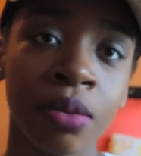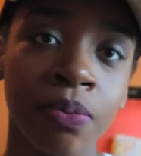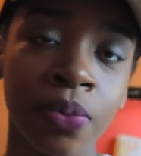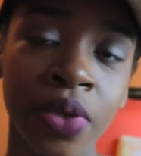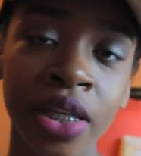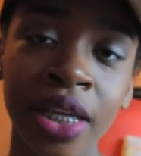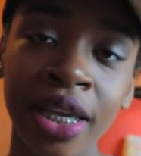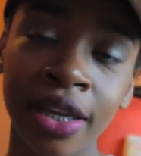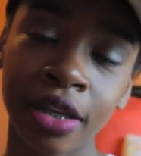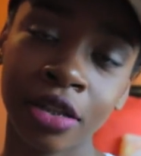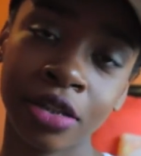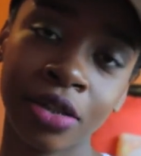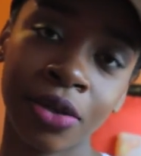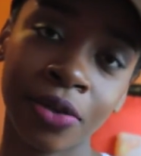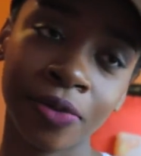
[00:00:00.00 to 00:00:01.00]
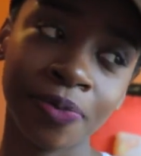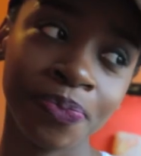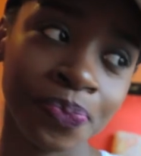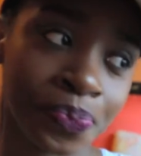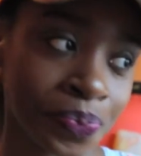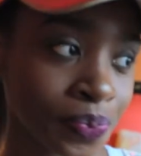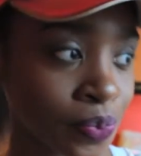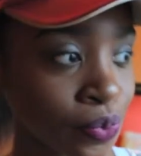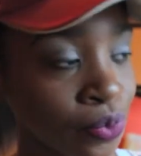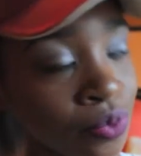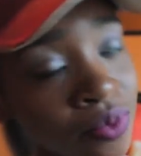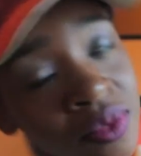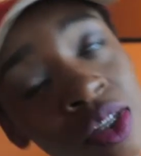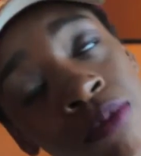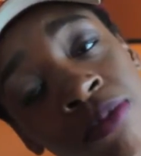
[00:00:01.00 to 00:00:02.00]
But yeah, so
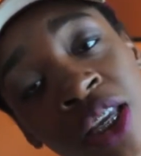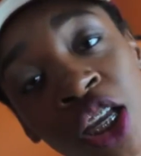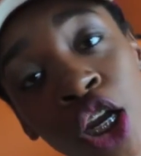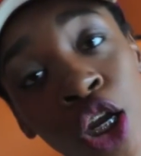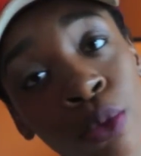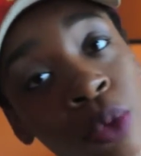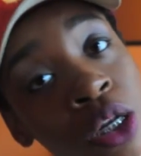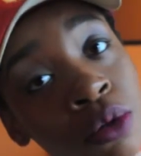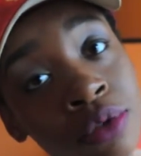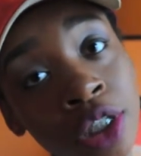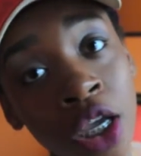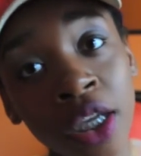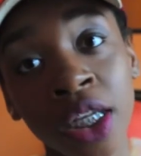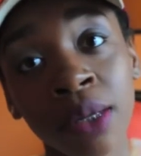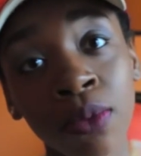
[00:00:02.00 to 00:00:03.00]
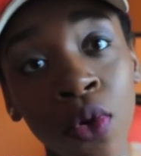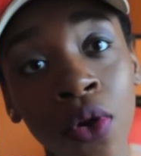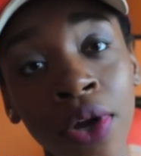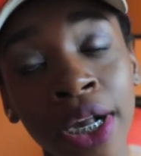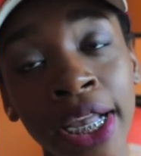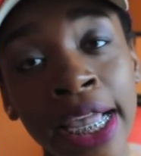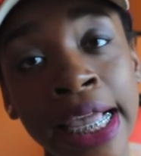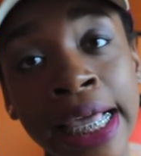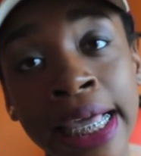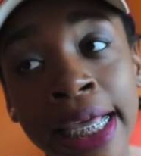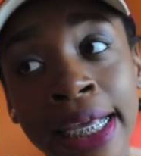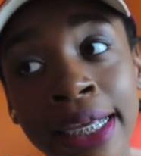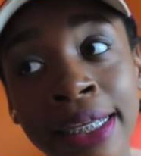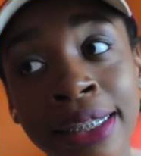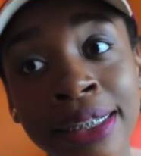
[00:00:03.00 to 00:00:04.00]
me and her, we don't talk anymore,
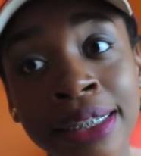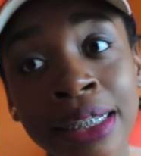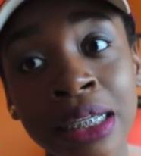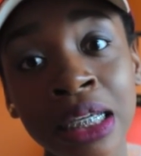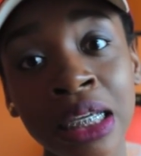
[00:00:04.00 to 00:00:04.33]
and